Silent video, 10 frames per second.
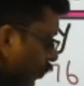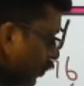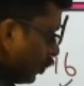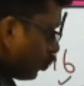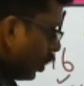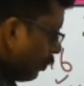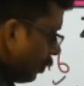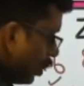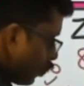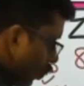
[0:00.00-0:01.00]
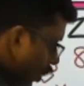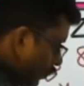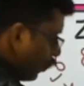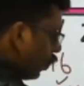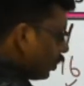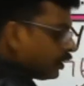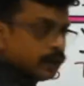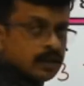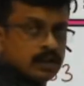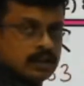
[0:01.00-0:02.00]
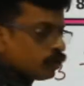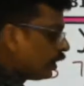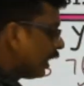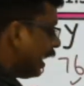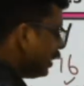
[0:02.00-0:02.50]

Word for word: of these two number is only 4. So again